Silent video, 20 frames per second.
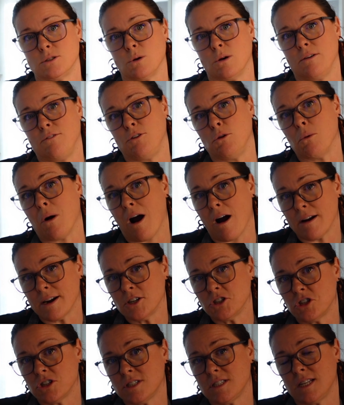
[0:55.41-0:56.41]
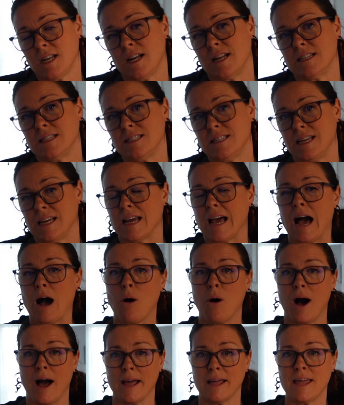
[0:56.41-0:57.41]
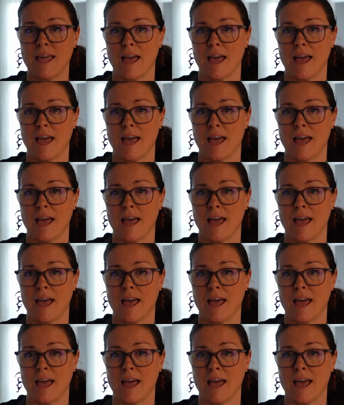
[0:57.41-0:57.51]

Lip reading: So if you are interested in seeing how I